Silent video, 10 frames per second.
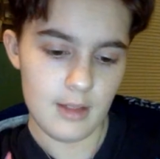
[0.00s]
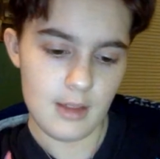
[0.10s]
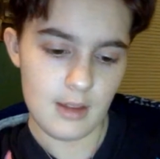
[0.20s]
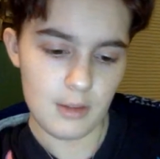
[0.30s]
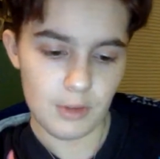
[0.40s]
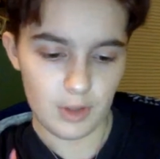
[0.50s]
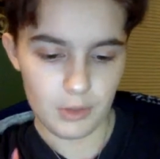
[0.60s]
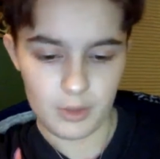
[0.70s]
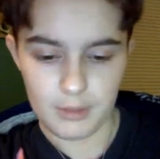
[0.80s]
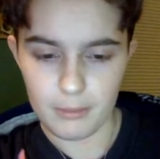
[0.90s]
Thea
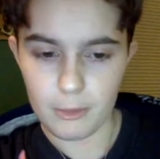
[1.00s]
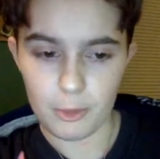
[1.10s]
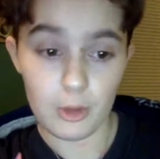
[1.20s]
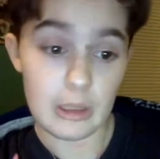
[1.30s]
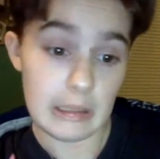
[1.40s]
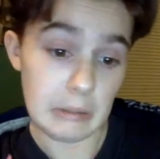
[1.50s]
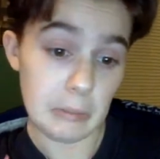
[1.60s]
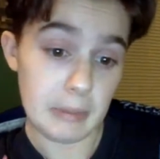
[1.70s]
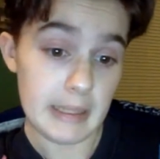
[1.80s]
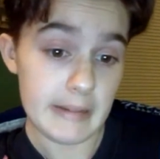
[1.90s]
followed him for a
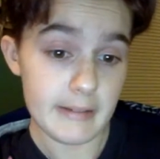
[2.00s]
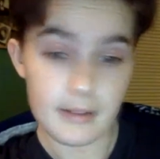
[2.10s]
little bit.